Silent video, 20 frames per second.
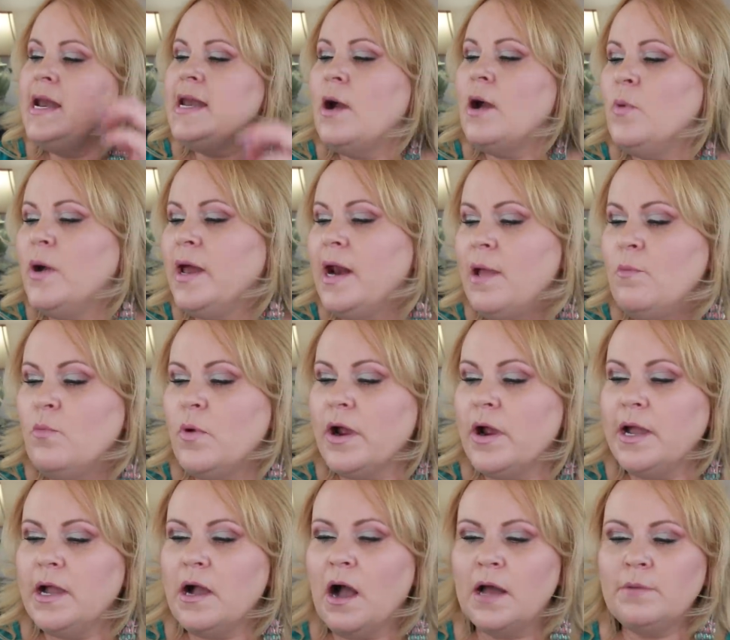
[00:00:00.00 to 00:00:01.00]
Now what I'm
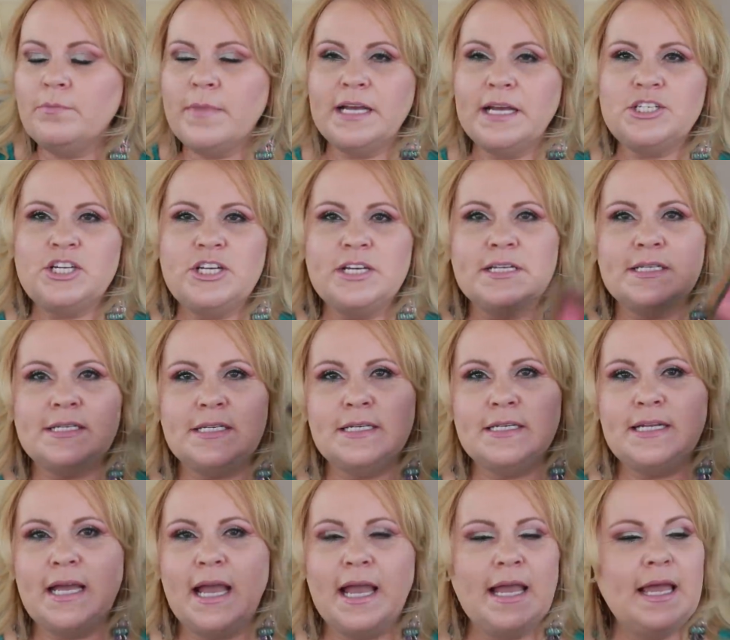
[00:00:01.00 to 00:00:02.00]
wearing on my cheeks
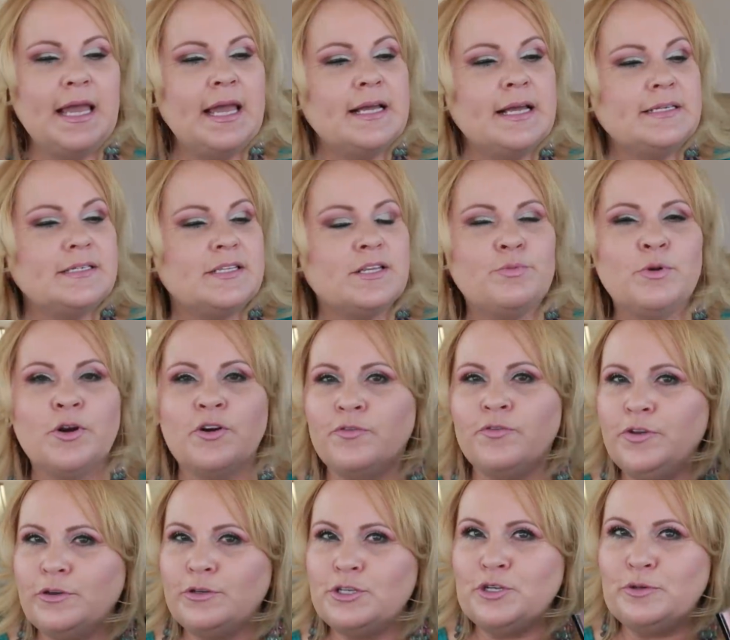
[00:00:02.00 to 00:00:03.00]
today is the
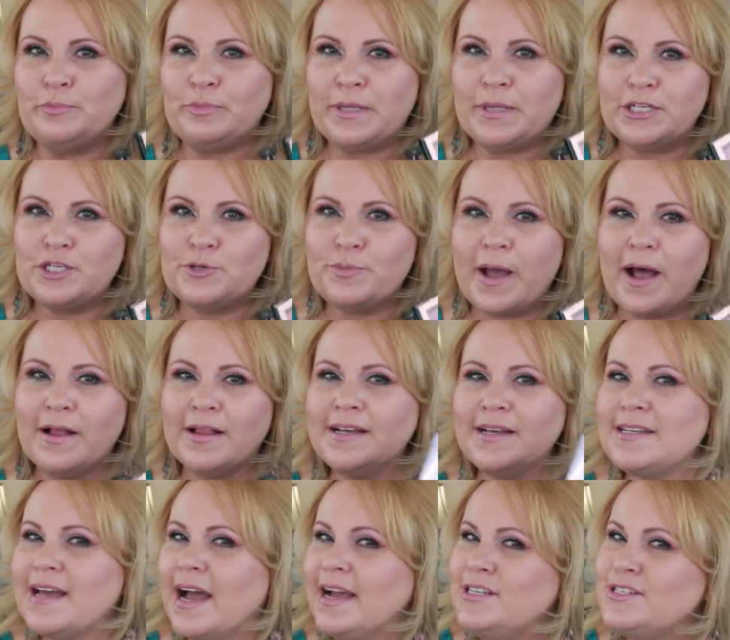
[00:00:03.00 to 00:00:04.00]
Profusion Blush
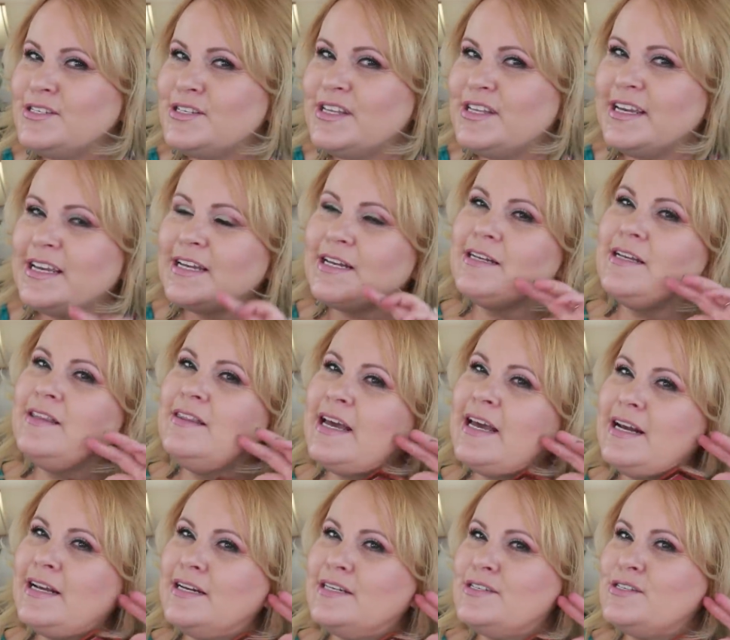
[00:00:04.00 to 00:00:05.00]
Palette. I just think it,
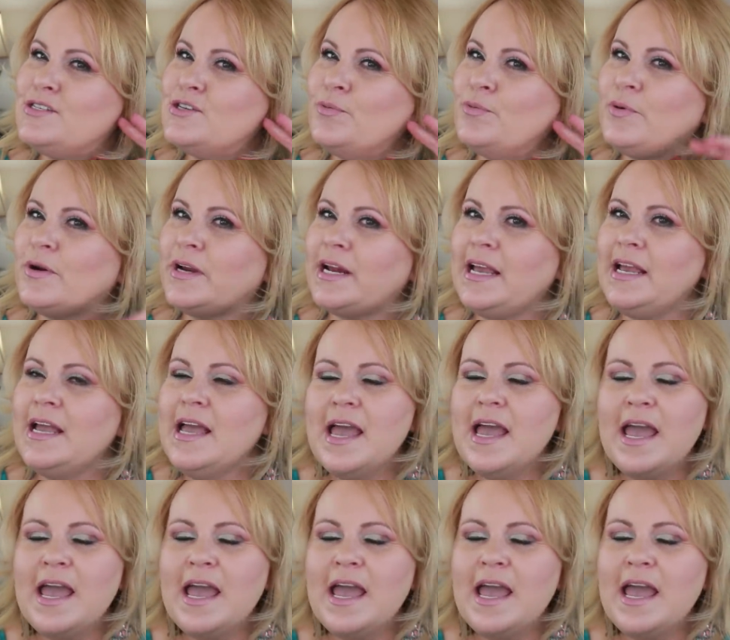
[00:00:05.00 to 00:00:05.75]
that it is so pretty